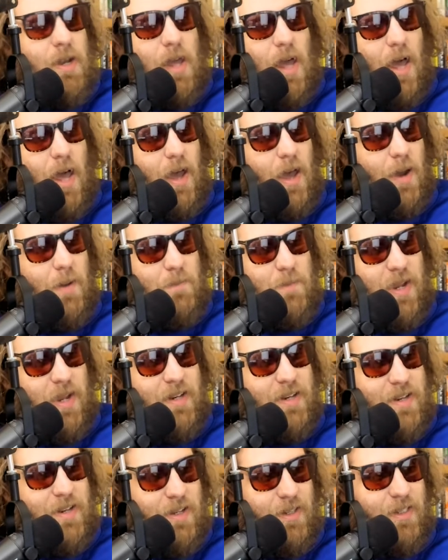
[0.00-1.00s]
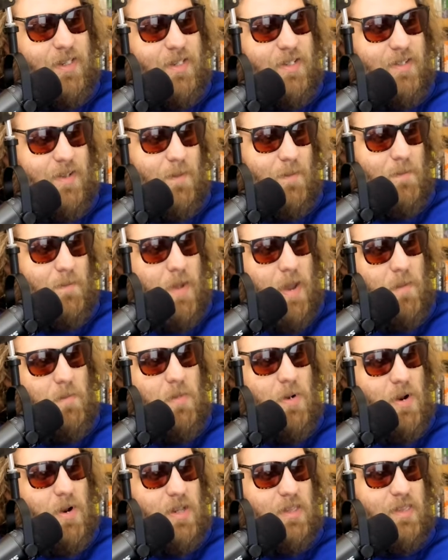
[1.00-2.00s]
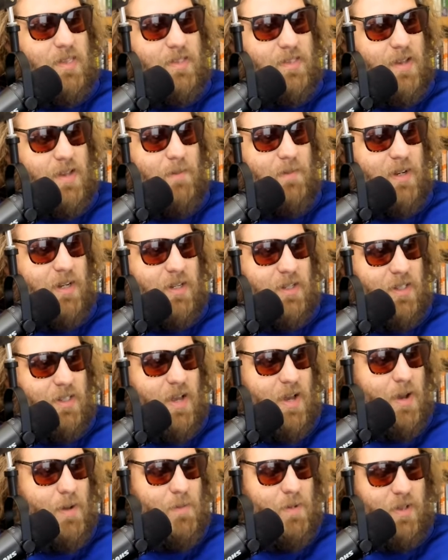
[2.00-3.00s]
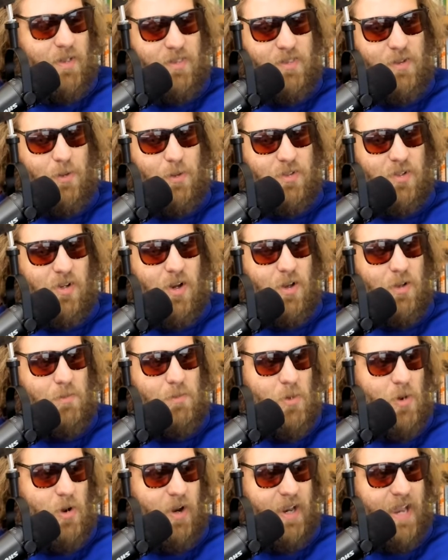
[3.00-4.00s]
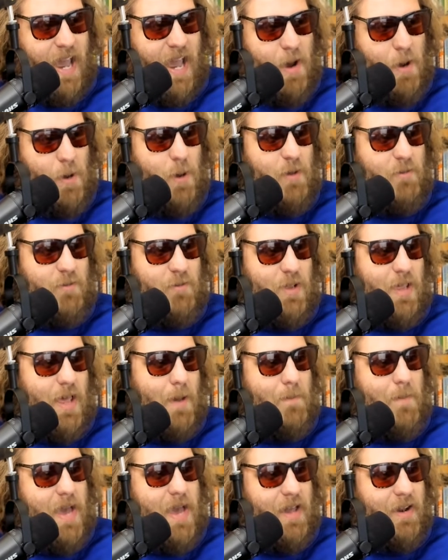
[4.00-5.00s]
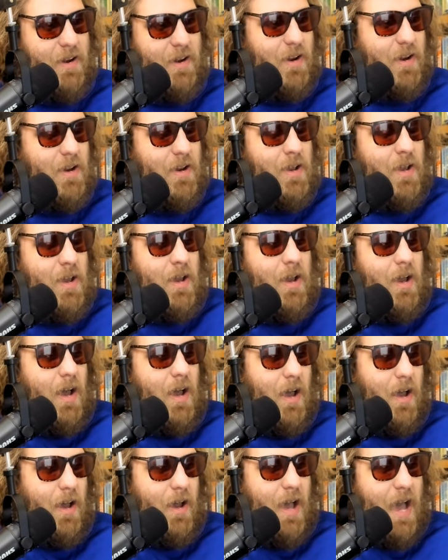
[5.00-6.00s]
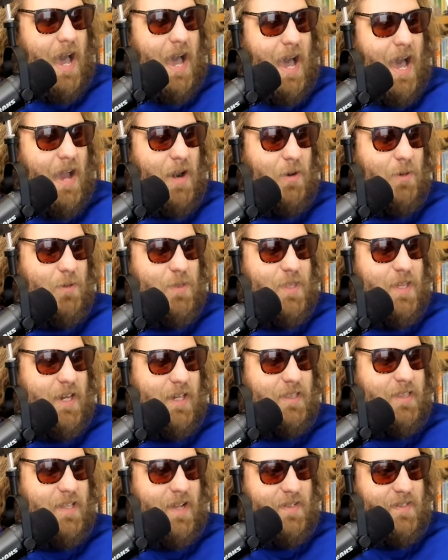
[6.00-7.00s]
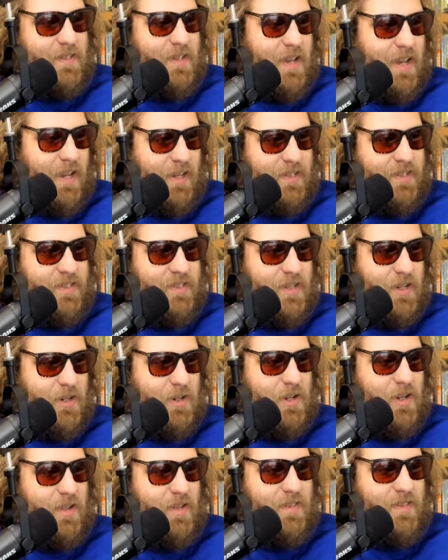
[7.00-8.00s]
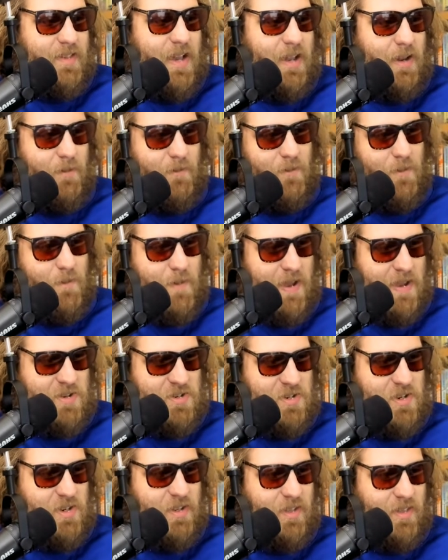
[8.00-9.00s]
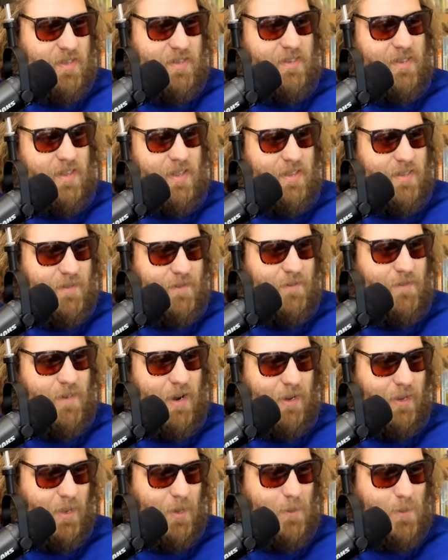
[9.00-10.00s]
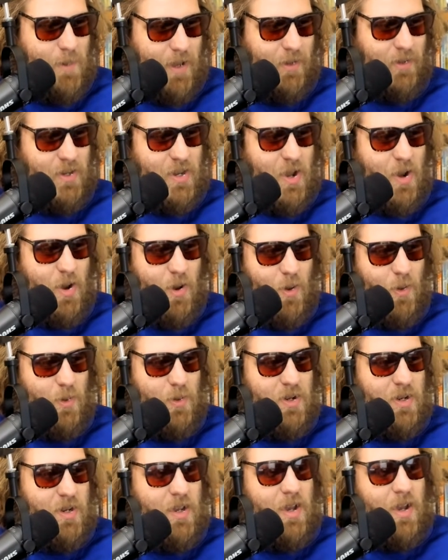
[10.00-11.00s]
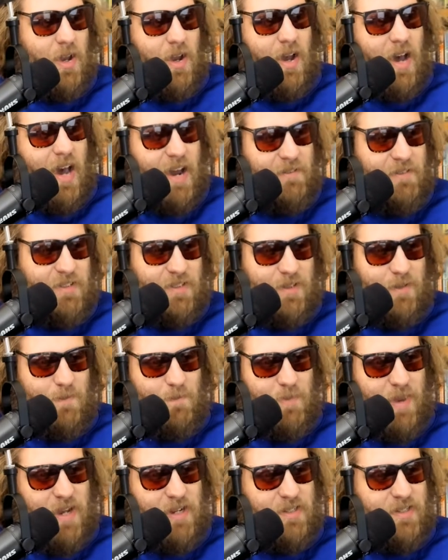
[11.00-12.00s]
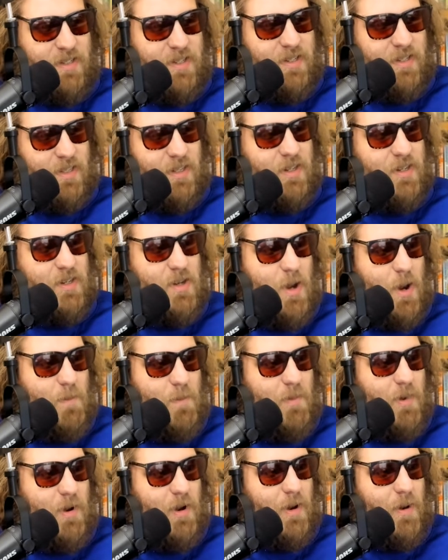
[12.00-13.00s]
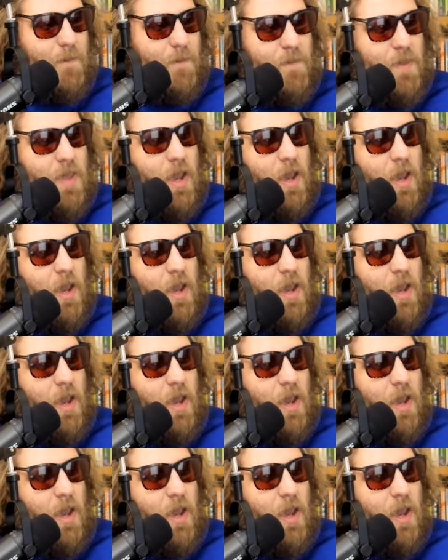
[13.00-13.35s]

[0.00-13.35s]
McNeely's a member at the Summit Club, so is Colin Morikawa for that matter. I don't think that's like secret inside information. It's fairly well known, obviously baked into the number.